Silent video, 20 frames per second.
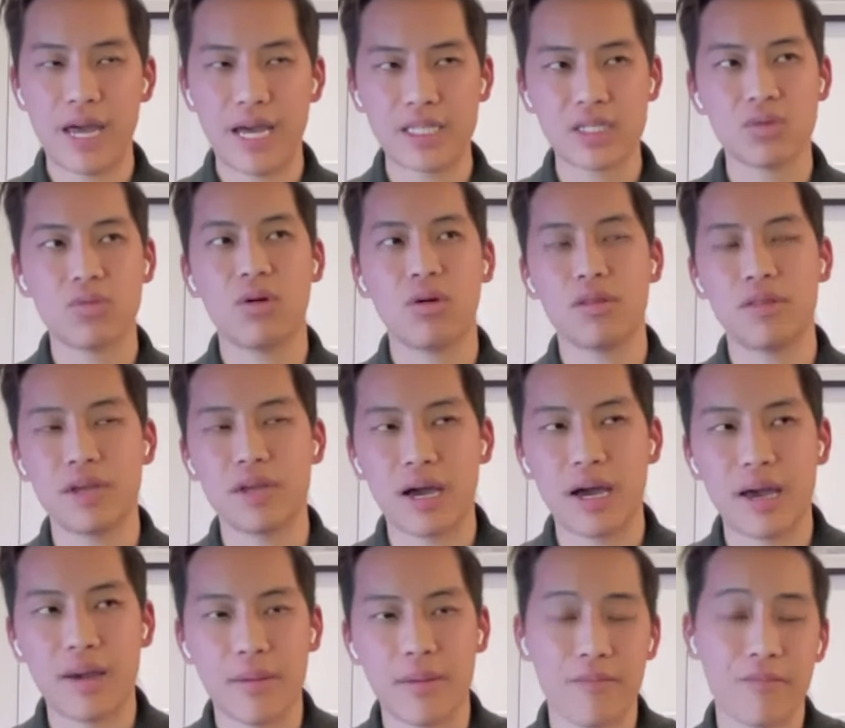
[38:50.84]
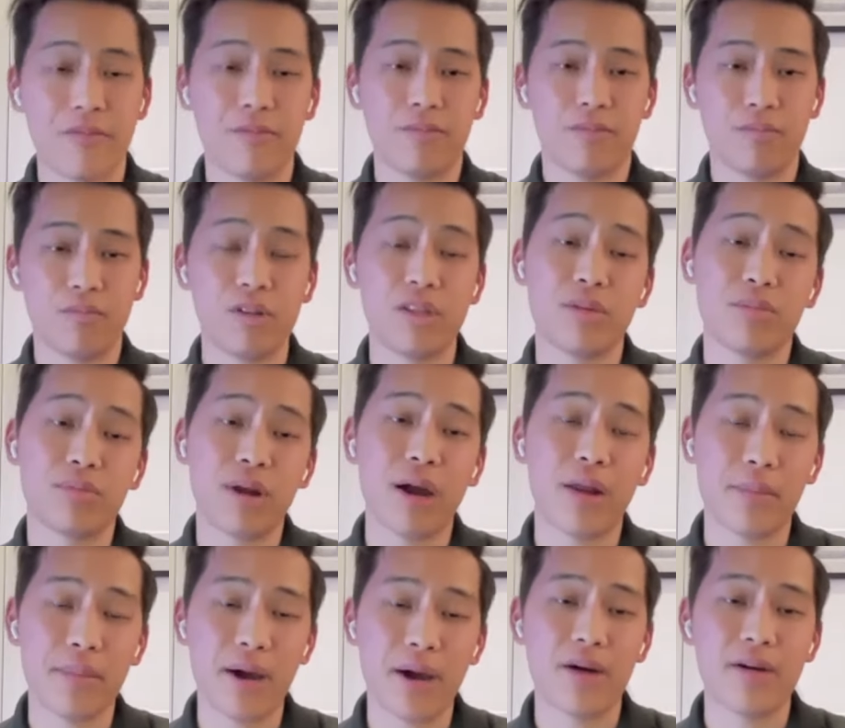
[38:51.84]
that's one thing I am really
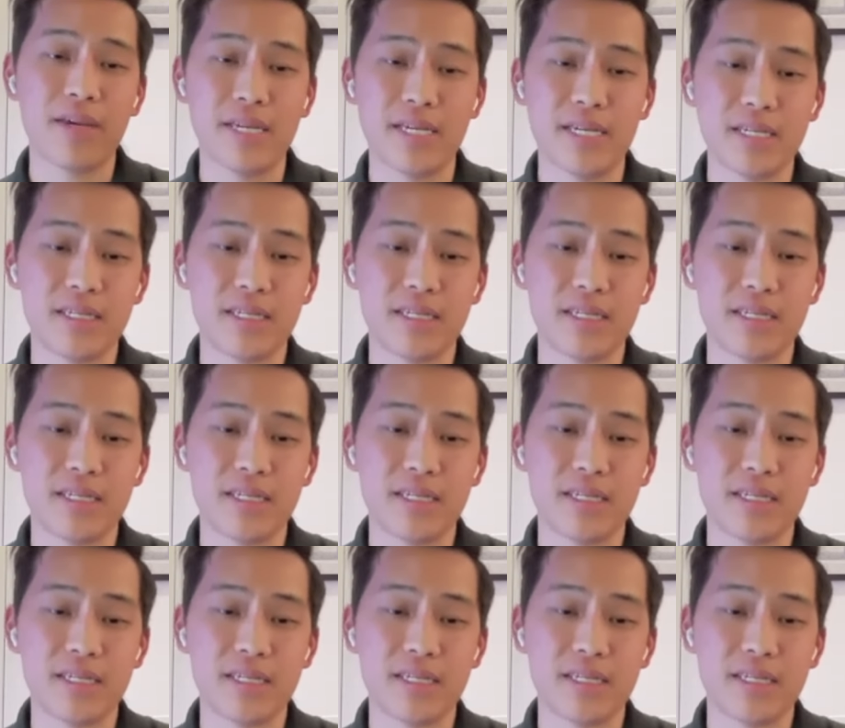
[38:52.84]
proud about,